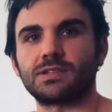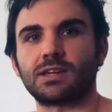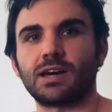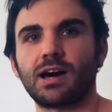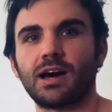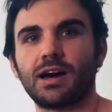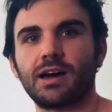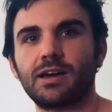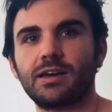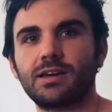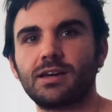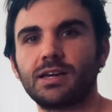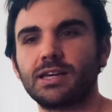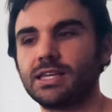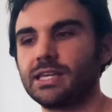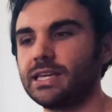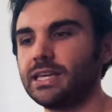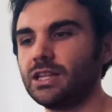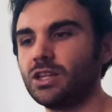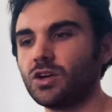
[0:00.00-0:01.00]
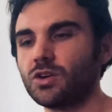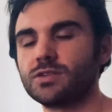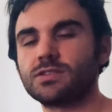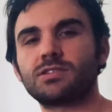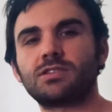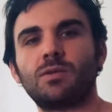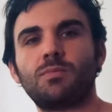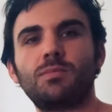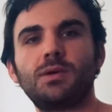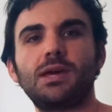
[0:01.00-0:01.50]
guy, he looks
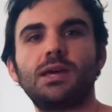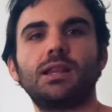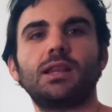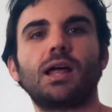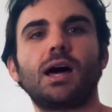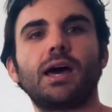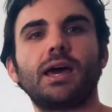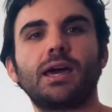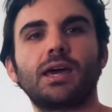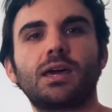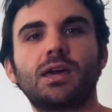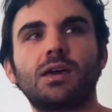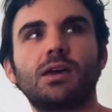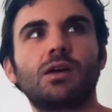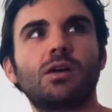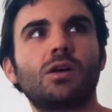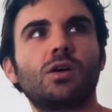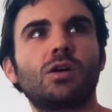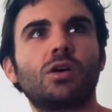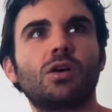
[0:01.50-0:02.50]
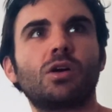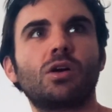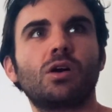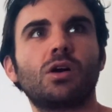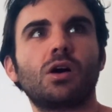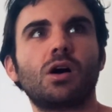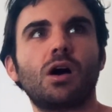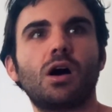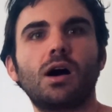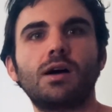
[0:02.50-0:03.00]
to me like
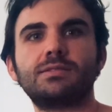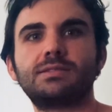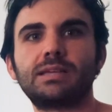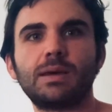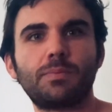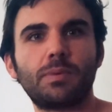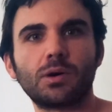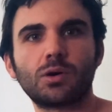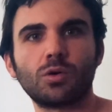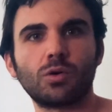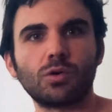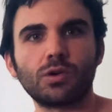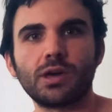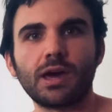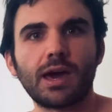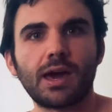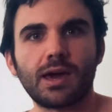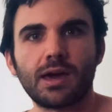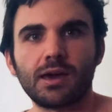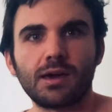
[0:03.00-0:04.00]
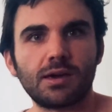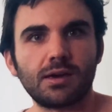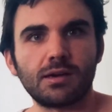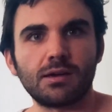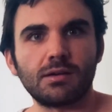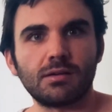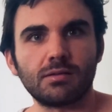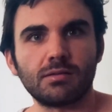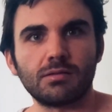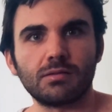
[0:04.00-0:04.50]
a typical gay
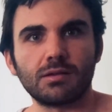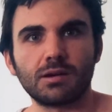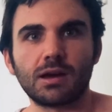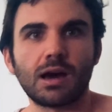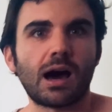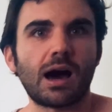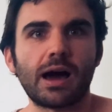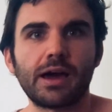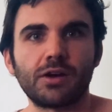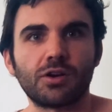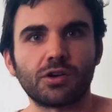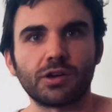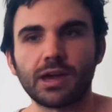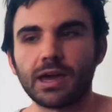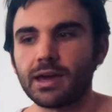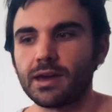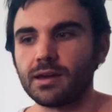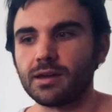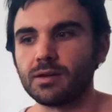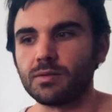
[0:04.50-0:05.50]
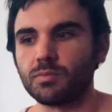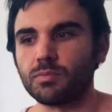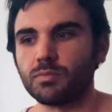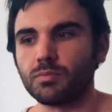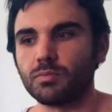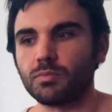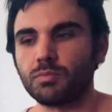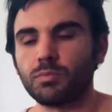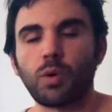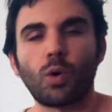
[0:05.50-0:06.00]
guy or gay
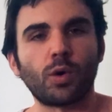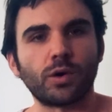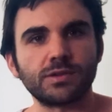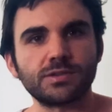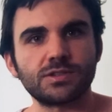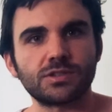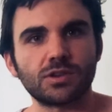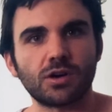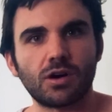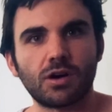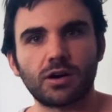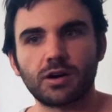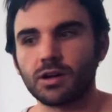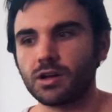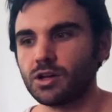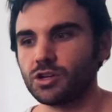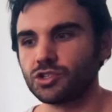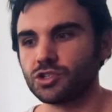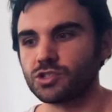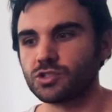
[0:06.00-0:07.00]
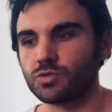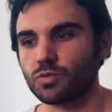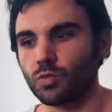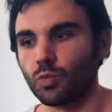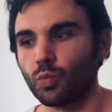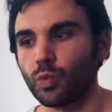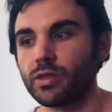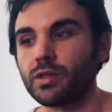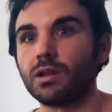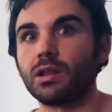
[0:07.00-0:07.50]
porn star, just
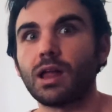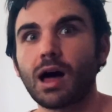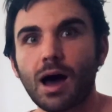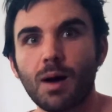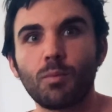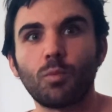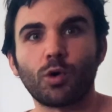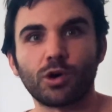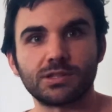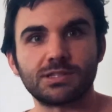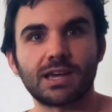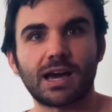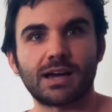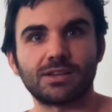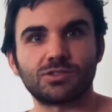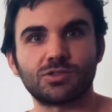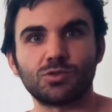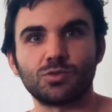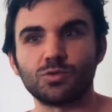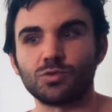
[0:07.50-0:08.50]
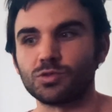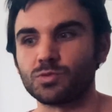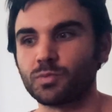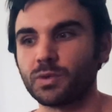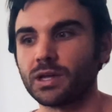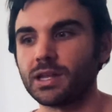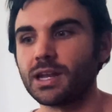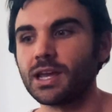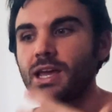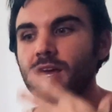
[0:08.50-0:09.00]
with a lot more tattoos.
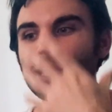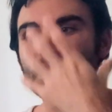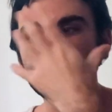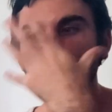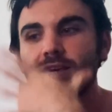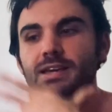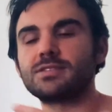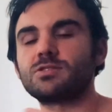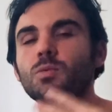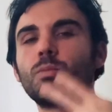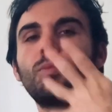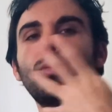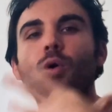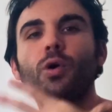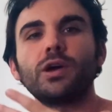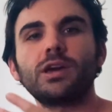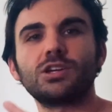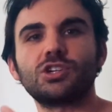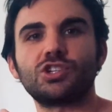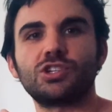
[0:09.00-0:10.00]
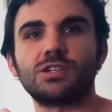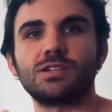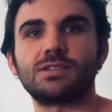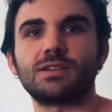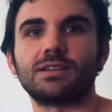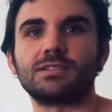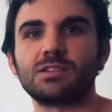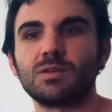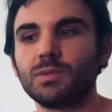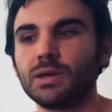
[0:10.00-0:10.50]
But he has a boyishness
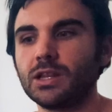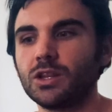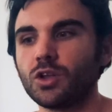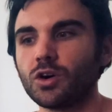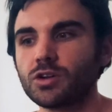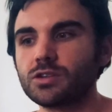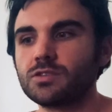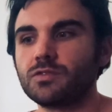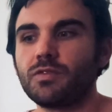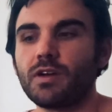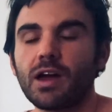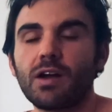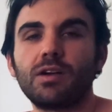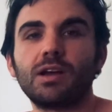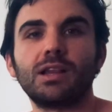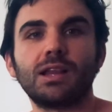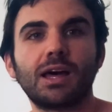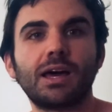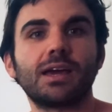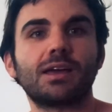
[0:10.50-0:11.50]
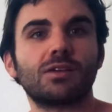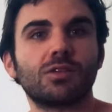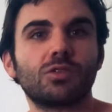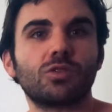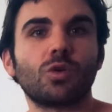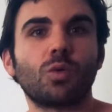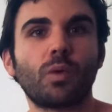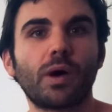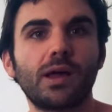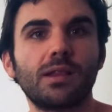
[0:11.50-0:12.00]
that to me looks very like
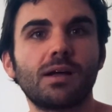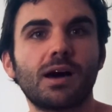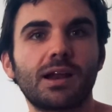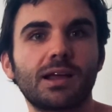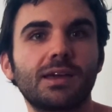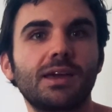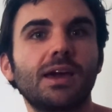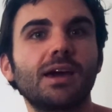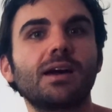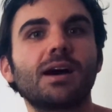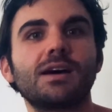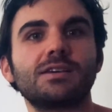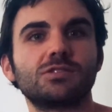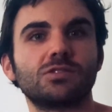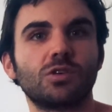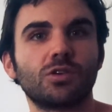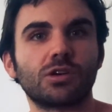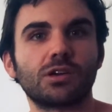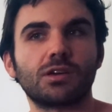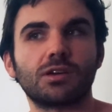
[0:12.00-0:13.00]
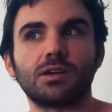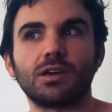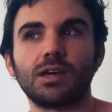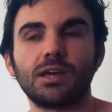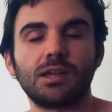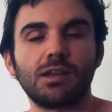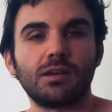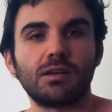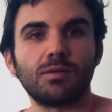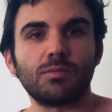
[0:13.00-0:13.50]
the way a lot of gay guys look
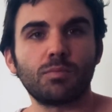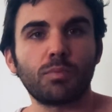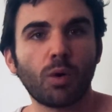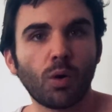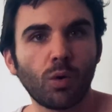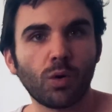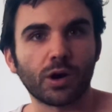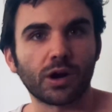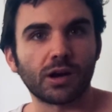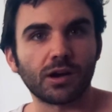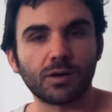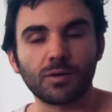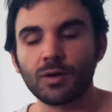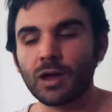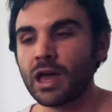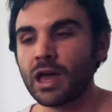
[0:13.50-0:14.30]
in porn.